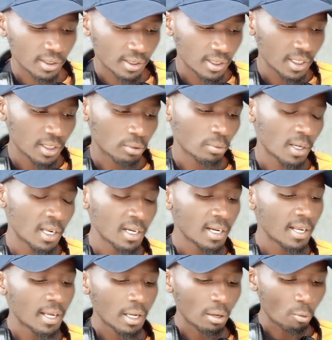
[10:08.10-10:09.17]
it's this one,
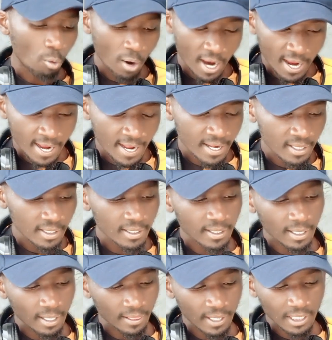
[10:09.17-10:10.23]

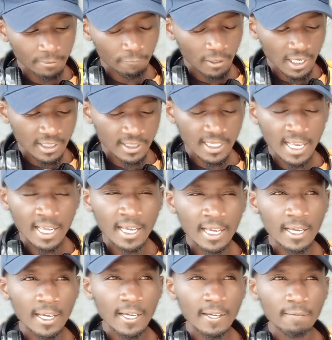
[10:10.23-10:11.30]
that
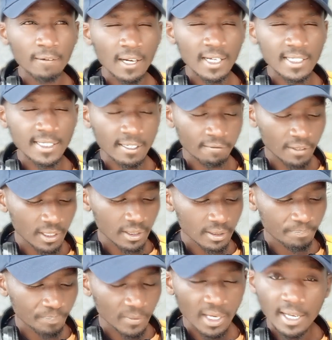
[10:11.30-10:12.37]
flat 7,
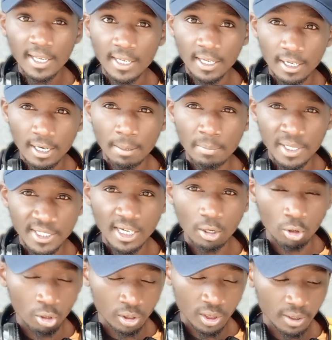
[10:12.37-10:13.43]
a major
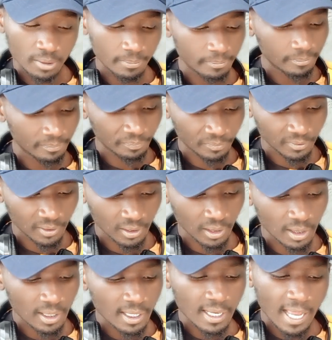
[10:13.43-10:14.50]
chord,
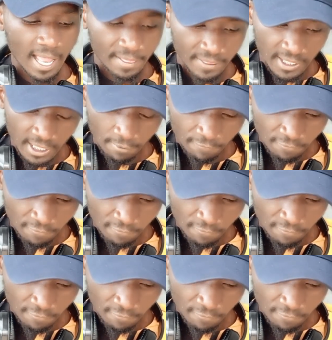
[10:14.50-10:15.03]
and then a